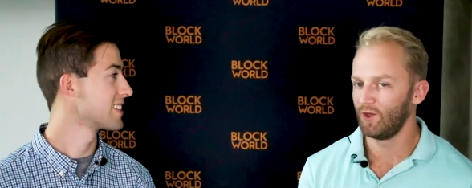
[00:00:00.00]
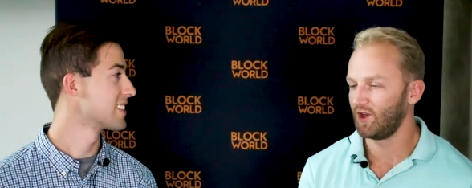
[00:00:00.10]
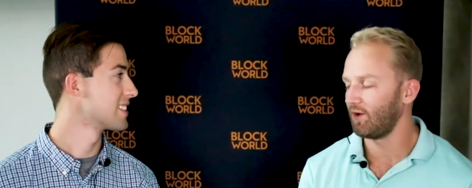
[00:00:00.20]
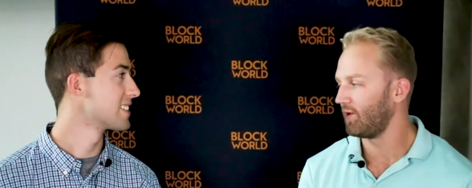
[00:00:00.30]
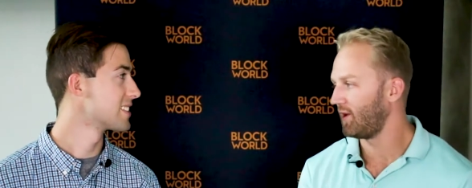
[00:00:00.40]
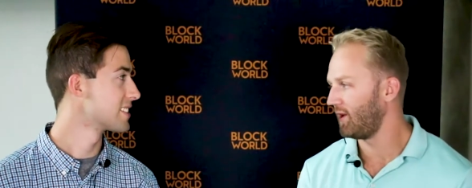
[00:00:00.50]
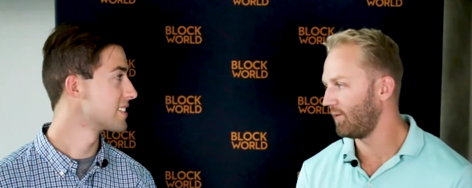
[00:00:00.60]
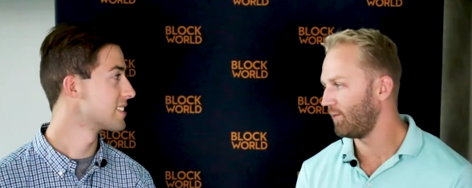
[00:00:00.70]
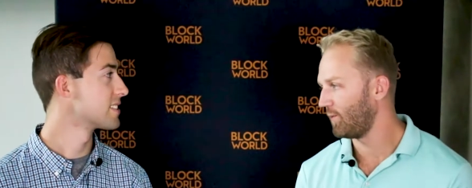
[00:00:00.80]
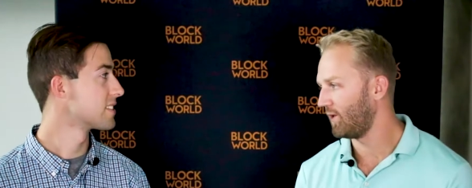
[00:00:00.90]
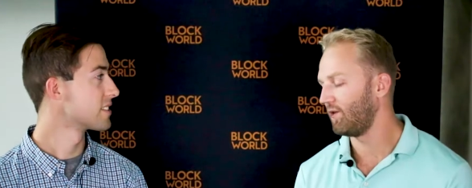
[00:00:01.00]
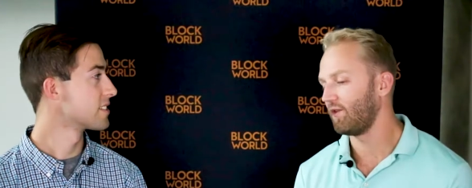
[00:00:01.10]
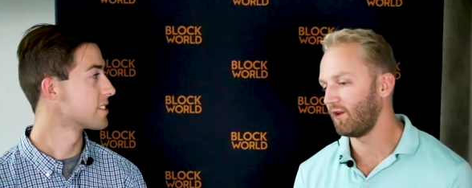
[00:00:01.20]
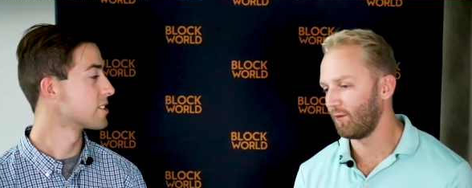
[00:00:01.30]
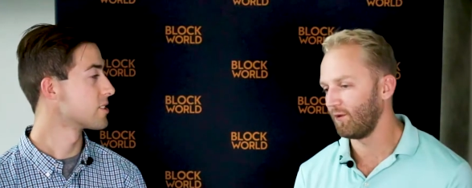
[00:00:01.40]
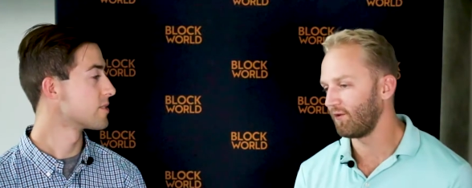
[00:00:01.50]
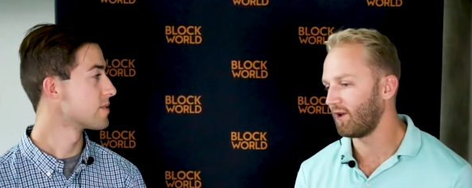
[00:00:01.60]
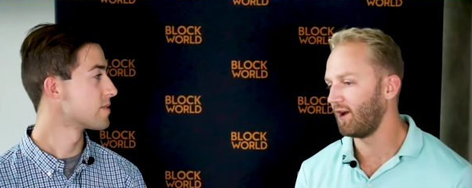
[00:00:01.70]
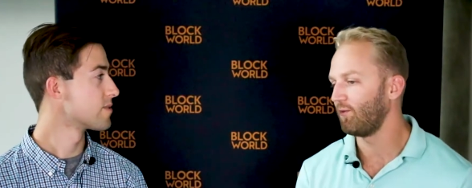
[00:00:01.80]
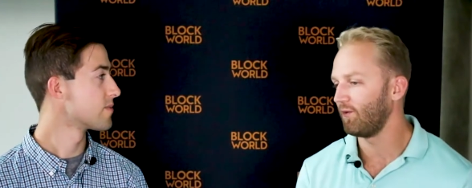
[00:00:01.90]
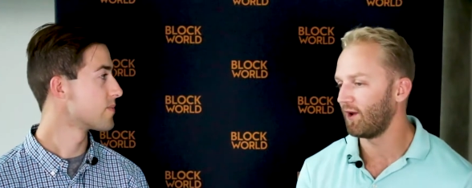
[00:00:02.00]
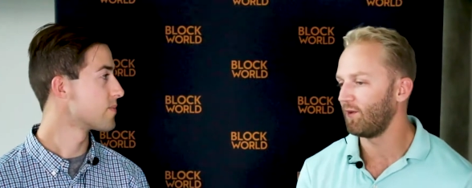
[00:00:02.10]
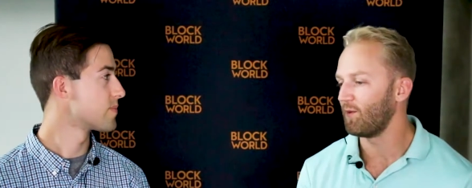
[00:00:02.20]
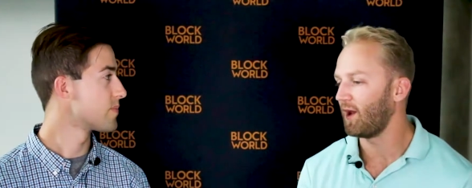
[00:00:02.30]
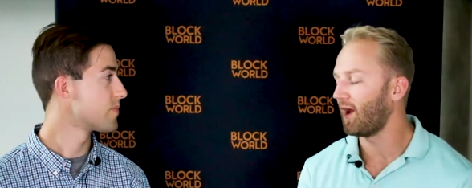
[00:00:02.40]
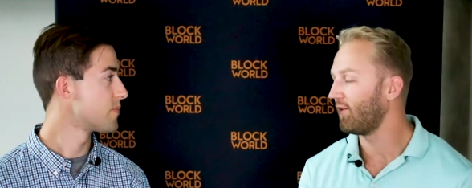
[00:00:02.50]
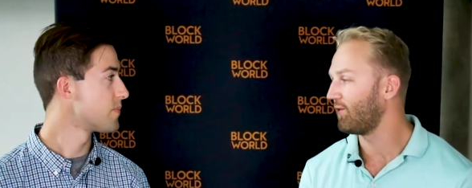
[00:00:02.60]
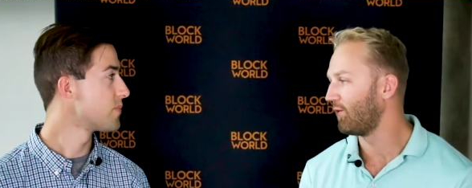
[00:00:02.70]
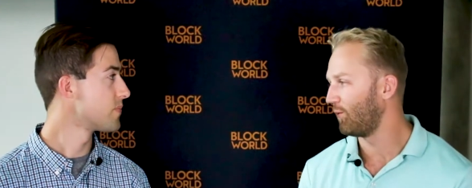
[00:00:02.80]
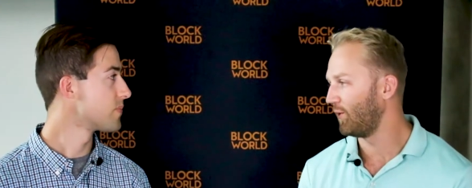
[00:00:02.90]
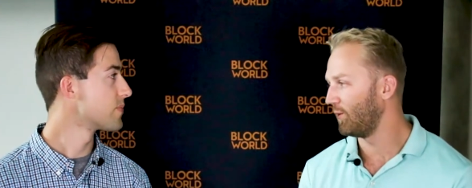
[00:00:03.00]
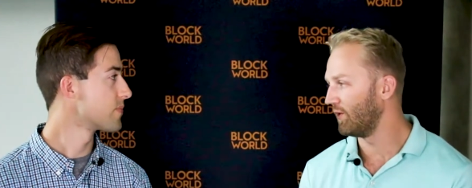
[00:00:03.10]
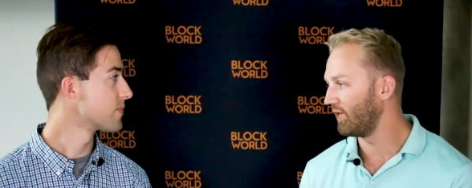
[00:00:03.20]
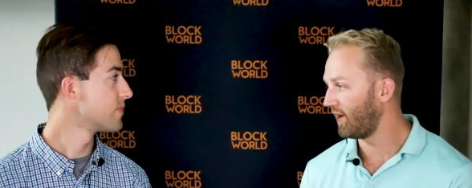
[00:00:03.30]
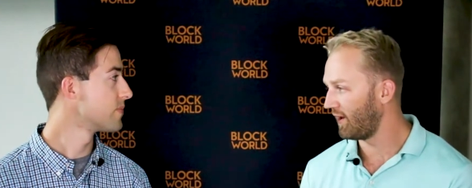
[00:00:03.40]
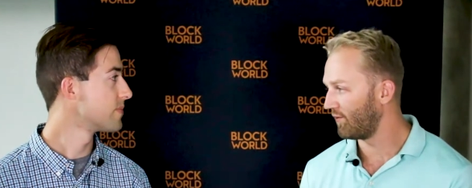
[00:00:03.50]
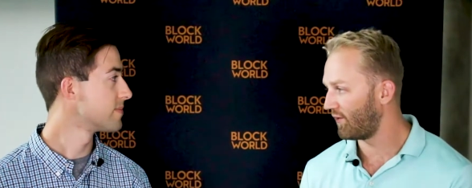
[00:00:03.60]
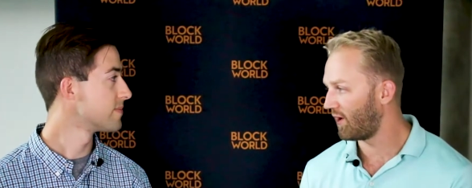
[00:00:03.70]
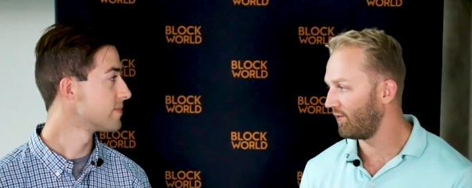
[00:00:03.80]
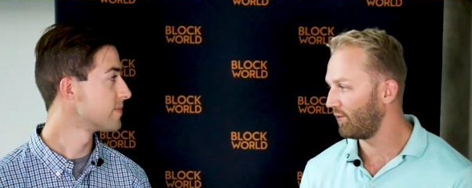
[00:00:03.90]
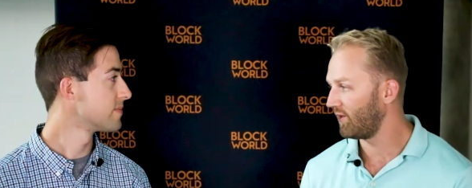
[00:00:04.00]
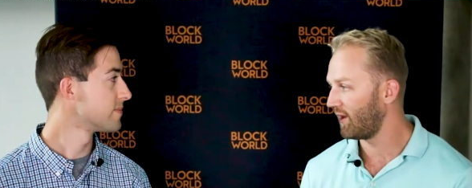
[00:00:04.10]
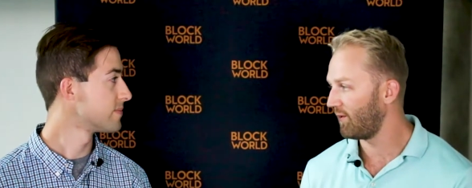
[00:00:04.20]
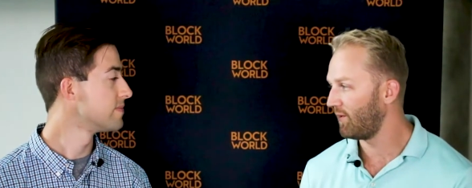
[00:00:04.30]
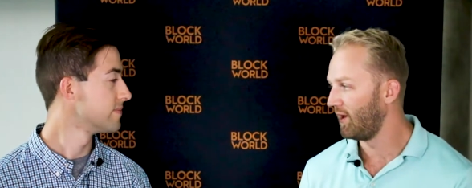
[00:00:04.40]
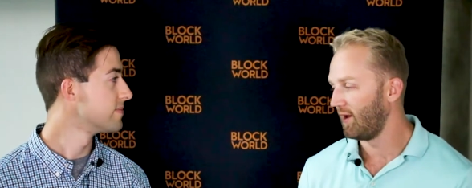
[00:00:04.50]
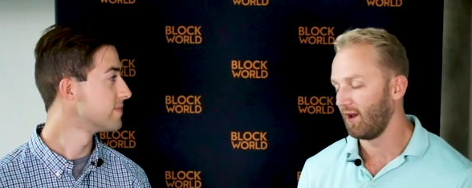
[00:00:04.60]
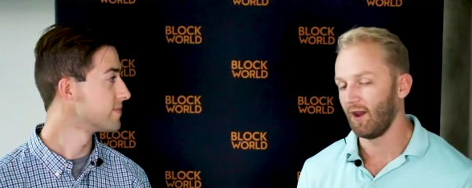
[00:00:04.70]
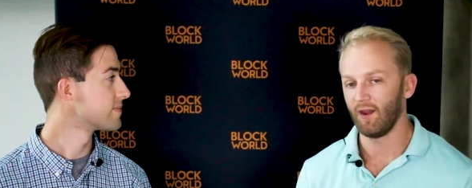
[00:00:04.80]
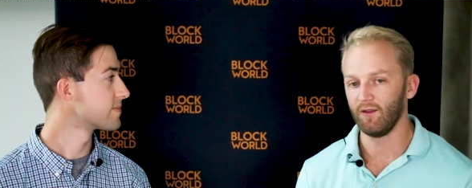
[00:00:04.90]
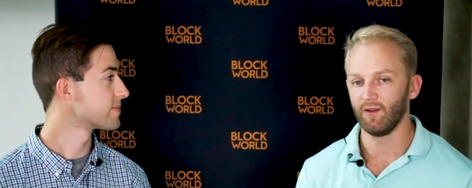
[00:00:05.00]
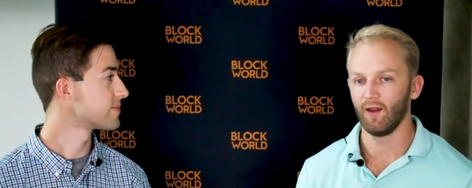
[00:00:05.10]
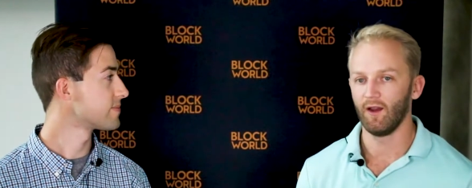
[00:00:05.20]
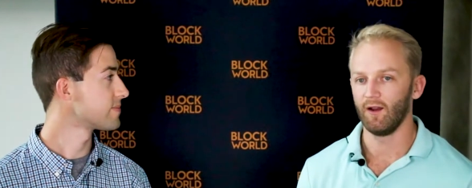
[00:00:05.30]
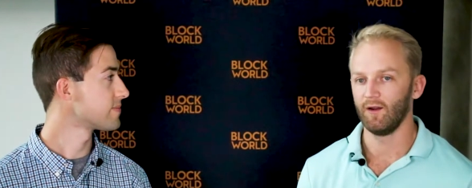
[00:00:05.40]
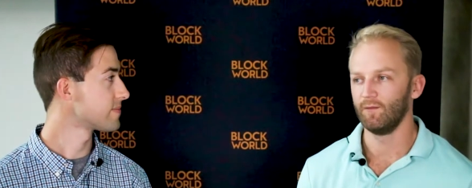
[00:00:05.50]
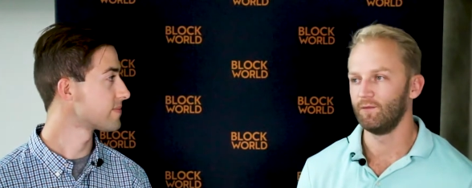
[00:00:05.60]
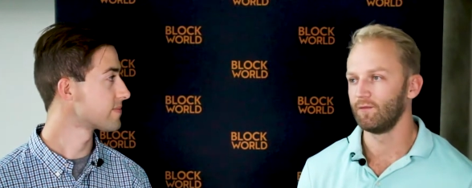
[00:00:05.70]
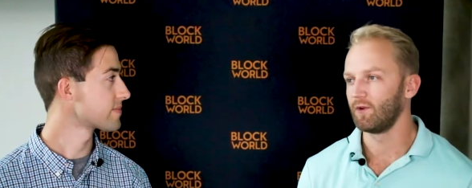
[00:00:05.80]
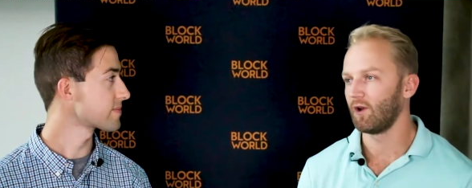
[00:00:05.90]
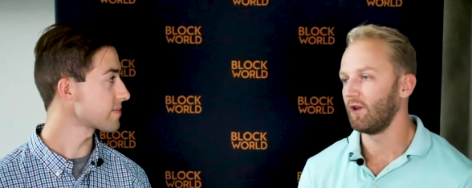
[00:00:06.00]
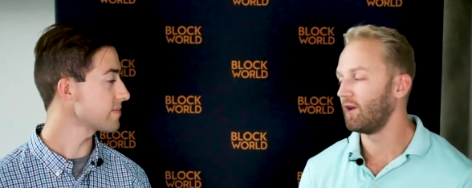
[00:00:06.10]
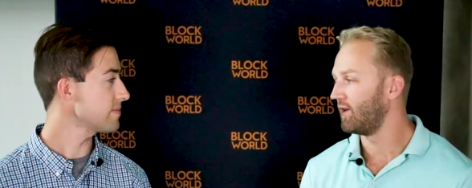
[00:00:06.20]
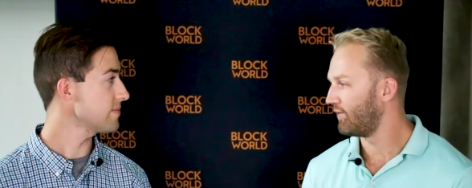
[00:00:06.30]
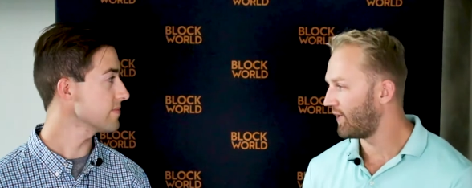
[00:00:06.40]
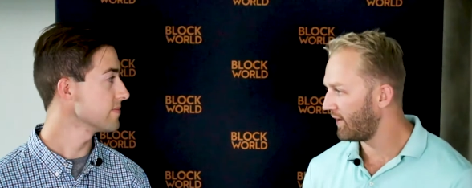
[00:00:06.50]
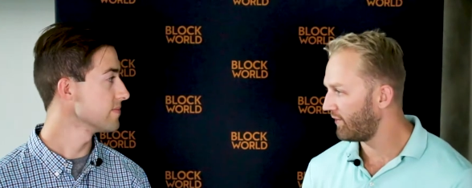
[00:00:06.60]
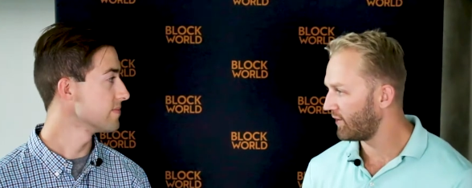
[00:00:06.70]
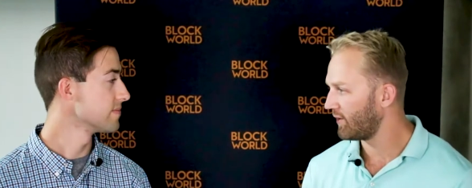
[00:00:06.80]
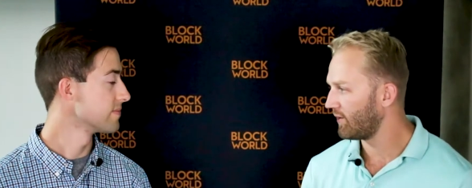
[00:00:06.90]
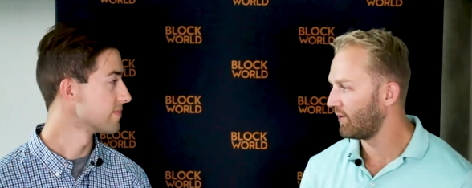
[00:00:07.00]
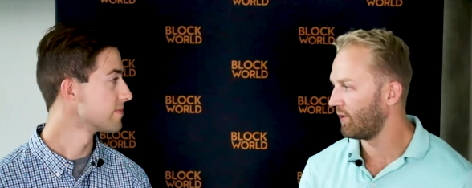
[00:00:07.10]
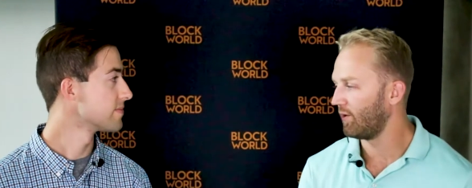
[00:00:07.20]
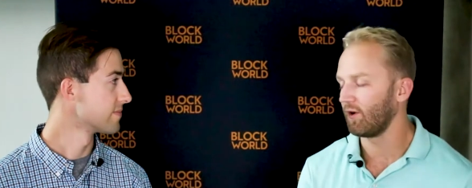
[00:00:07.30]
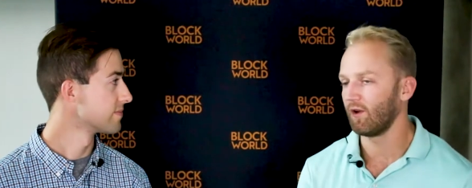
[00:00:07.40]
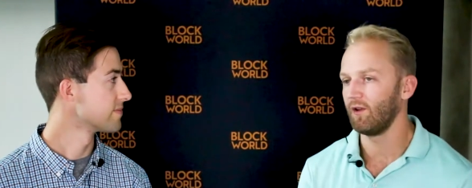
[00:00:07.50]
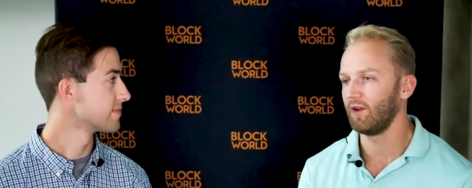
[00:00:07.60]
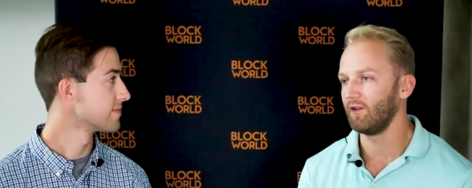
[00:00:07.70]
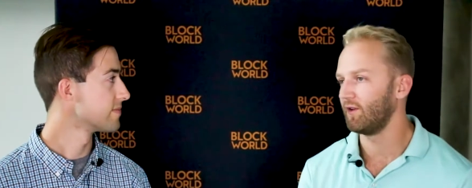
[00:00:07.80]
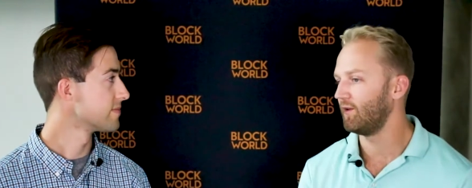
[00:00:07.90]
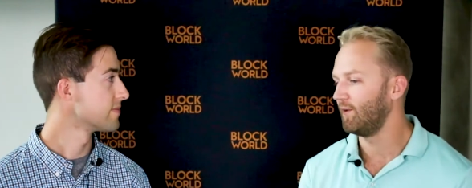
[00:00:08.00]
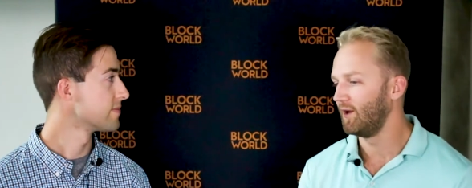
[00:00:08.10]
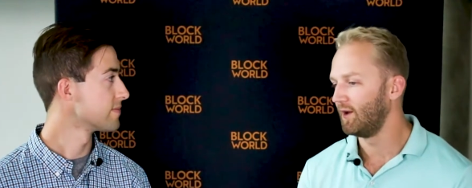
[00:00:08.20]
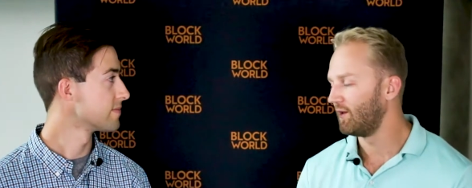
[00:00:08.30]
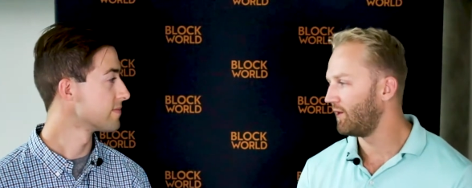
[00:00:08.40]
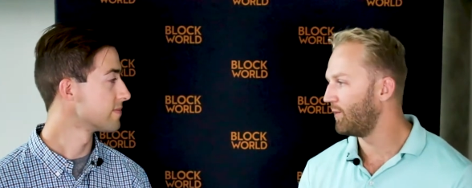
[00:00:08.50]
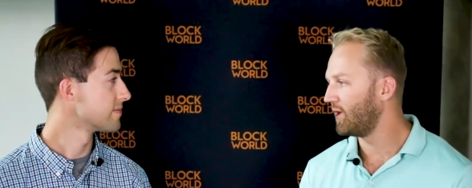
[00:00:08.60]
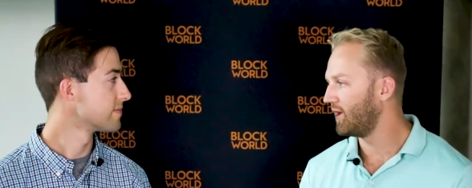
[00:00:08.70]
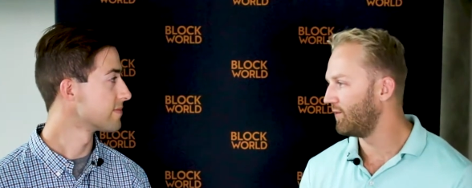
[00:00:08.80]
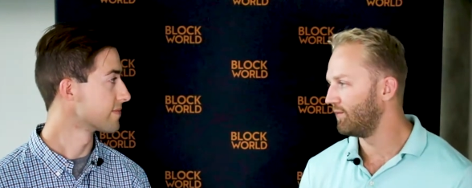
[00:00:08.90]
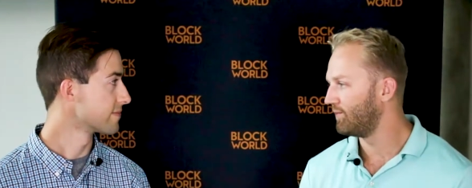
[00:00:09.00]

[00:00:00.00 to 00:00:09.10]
Speaker 1: we generally, with a number of clients we've had in the past, we will stay involved with them as a, call it an advisor or call it as a limited,